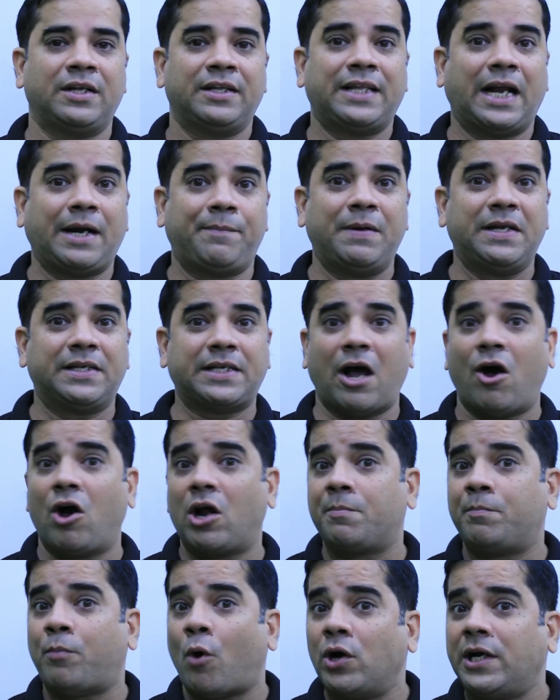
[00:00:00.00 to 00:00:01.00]
That means
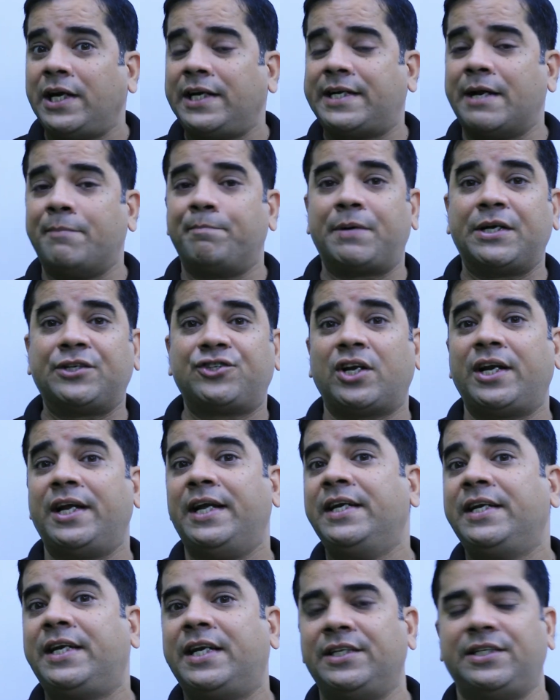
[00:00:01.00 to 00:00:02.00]
our body temperature
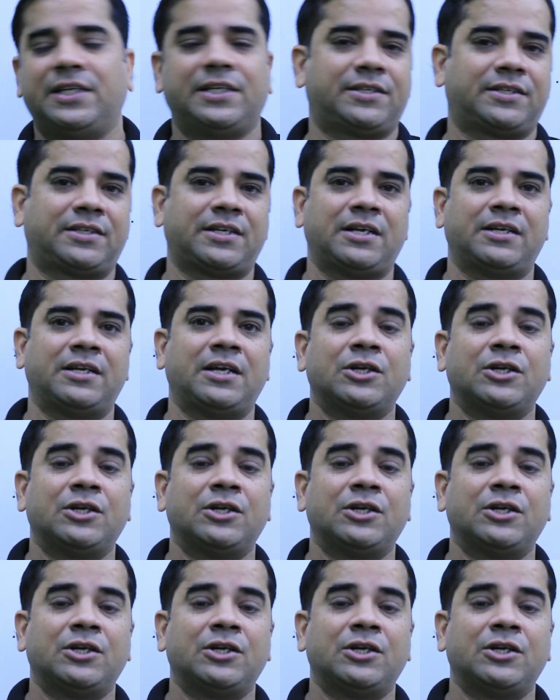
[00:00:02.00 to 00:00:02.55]
increases.